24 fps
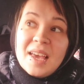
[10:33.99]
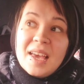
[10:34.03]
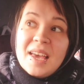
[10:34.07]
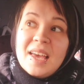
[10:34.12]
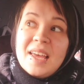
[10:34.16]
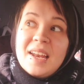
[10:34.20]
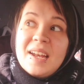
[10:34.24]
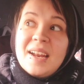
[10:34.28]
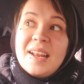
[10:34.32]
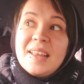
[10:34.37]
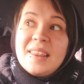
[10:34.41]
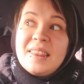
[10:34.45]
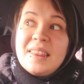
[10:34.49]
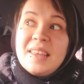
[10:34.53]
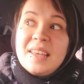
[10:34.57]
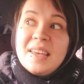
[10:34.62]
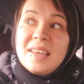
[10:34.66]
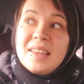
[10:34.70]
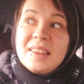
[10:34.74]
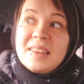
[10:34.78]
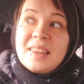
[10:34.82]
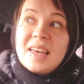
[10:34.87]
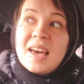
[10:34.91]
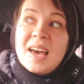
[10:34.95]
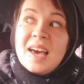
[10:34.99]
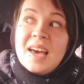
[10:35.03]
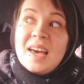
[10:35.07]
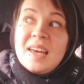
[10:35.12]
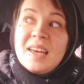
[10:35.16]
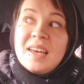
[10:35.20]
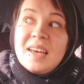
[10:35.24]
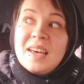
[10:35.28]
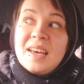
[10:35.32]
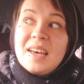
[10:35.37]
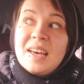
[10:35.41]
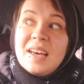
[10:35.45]
And I think that
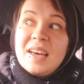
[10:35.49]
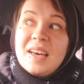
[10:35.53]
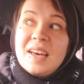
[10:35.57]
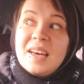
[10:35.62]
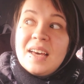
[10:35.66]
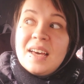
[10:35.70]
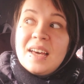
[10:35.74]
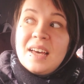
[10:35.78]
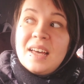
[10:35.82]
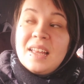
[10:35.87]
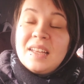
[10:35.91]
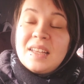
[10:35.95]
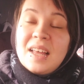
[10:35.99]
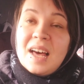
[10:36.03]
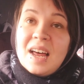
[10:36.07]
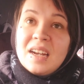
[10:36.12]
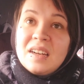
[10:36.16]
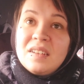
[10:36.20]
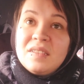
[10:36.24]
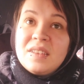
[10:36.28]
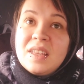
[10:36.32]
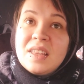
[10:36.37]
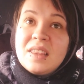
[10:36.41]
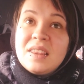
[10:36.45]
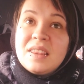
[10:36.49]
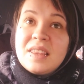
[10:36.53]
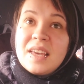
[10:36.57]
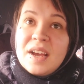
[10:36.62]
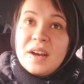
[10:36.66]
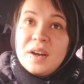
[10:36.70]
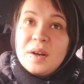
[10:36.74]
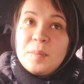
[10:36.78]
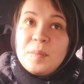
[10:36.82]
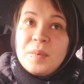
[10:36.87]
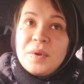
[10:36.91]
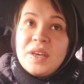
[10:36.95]
a lot of the
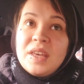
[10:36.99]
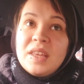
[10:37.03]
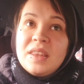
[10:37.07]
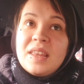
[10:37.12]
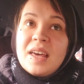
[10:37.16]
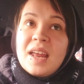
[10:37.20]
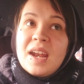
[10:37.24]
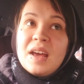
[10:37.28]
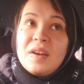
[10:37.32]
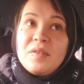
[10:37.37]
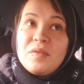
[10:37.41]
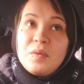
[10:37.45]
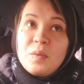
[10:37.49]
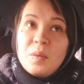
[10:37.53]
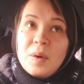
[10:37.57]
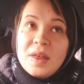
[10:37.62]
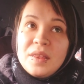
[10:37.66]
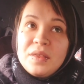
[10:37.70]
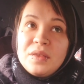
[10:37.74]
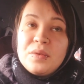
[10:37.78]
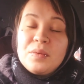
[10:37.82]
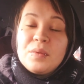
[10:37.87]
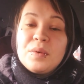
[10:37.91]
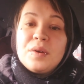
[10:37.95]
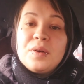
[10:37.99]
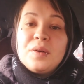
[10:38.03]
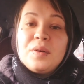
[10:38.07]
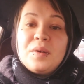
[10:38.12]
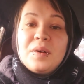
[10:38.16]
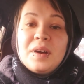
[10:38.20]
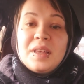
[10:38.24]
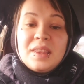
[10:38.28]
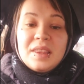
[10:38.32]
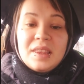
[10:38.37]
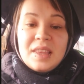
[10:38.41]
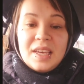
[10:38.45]
therapy that I've went through
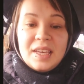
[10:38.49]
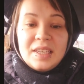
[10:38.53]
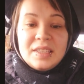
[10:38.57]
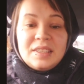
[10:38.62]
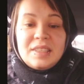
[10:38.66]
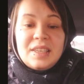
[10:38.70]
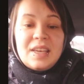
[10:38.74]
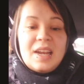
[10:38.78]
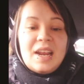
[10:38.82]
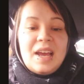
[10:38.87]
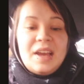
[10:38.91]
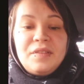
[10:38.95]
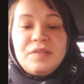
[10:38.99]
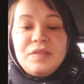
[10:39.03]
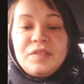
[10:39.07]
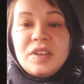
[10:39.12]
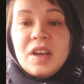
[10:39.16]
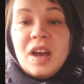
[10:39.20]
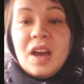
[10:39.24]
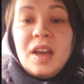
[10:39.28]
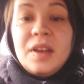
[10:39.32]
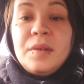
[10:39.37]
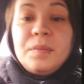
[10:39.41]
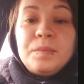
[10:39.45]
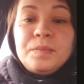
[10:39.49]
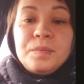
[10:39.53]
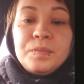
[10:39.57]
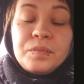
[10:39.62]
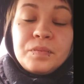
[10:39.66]
and things that I've done,